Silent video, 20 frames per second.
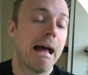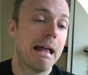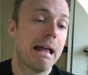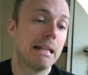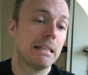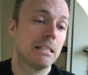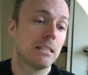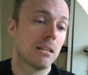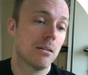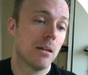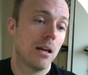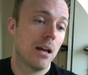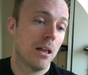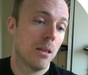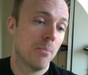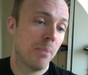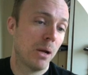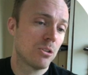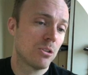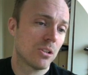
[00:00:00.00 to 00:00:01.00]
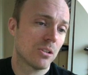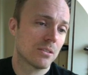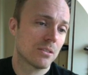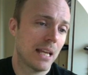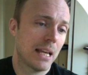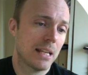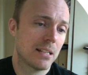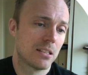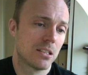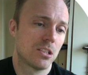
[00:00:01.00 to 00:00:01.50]
And
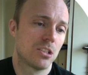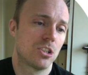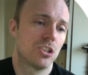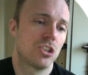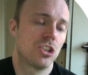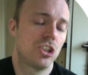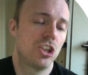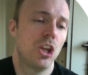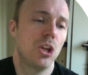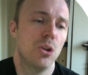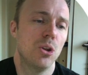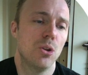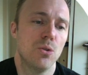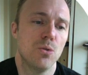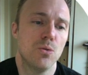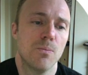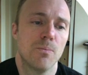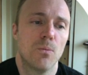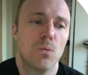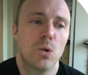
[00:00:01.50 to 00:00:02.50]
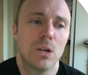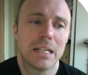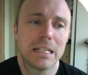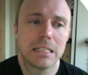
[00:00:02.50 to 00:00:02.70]
post-hoc tests too.